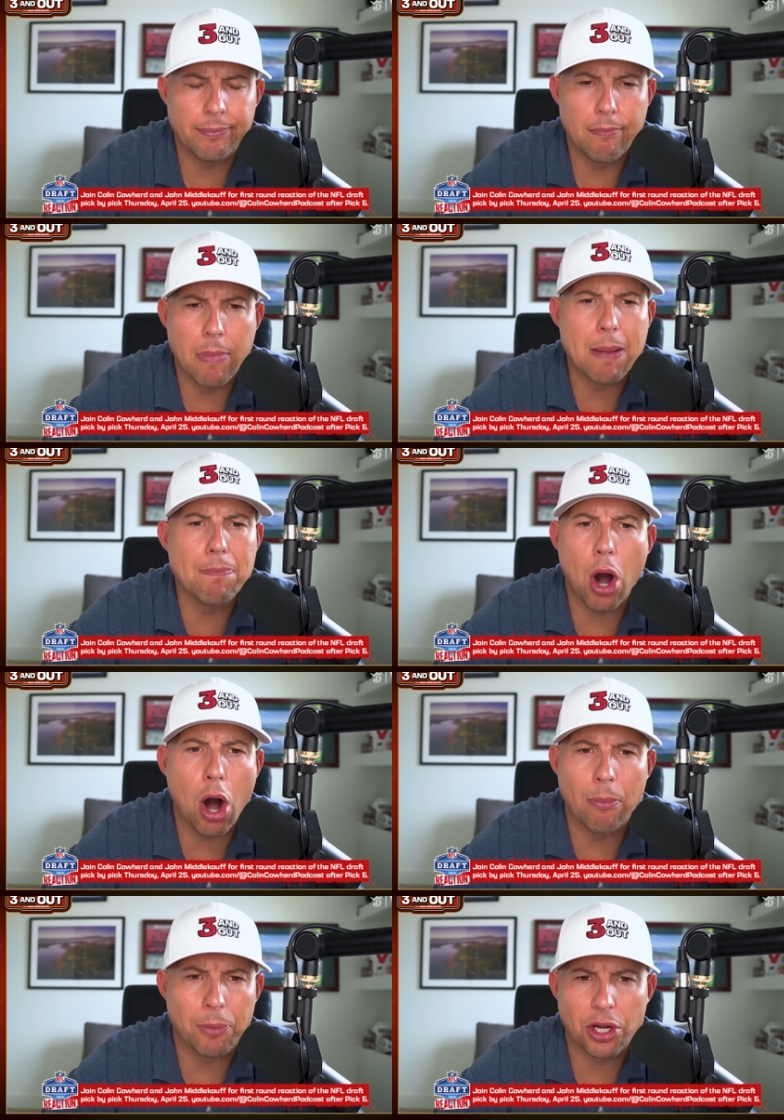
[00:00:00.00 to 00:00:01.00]
My
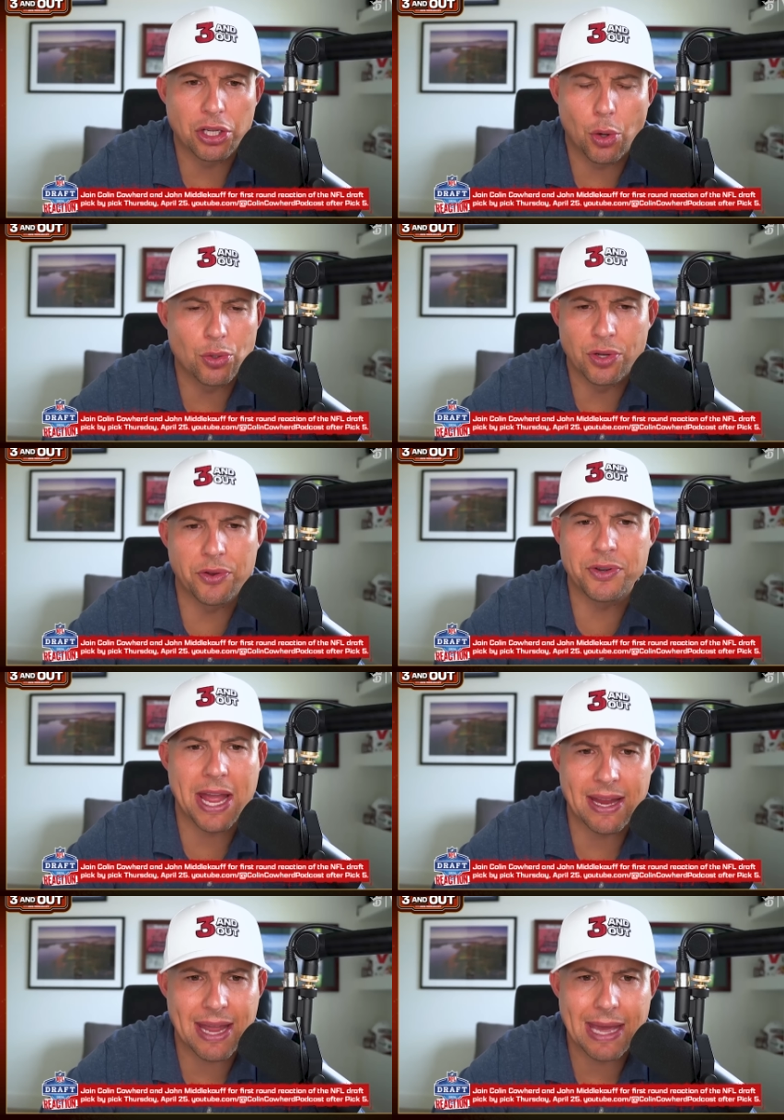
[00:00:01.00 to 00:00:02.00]
mom could have told you they're
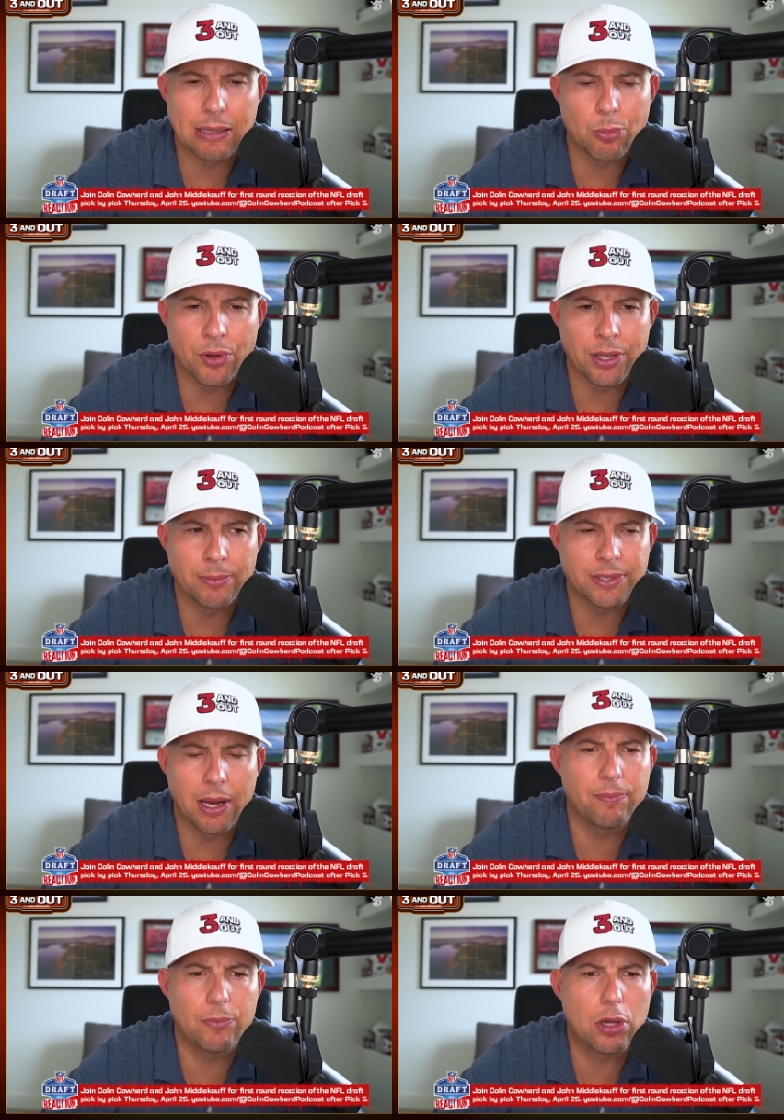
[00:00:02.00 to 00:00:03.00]
taking Caleb Williams
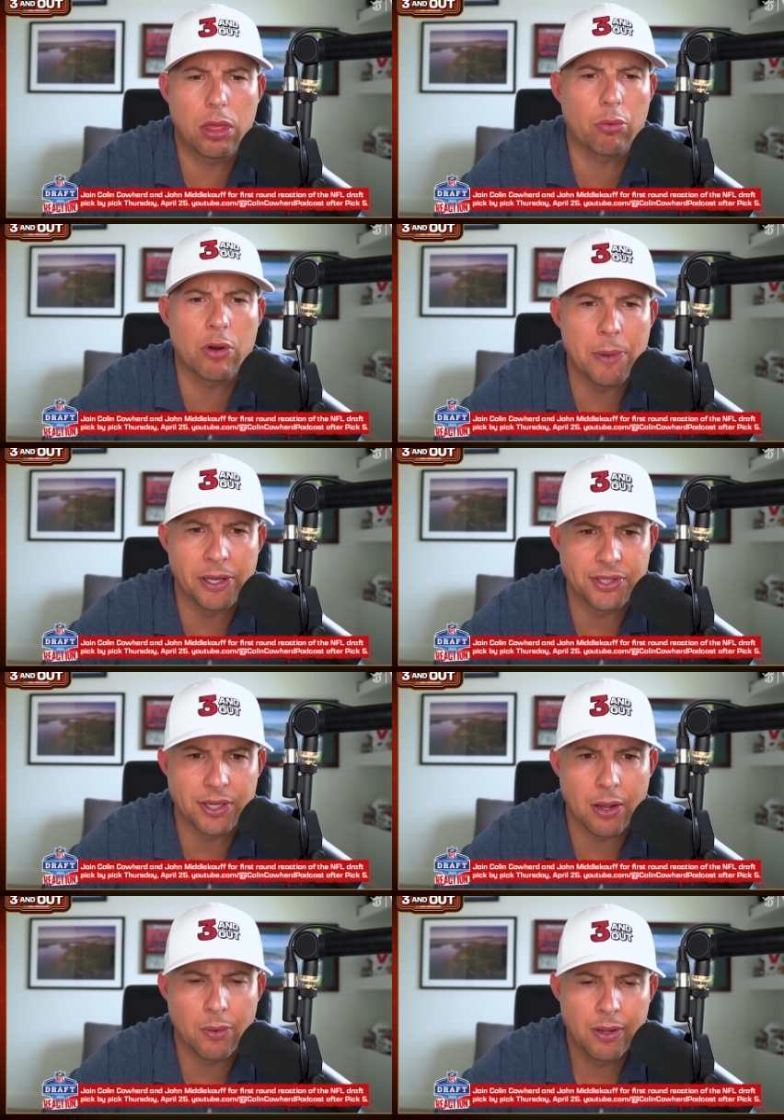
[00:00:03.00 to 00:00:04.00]
three months ago.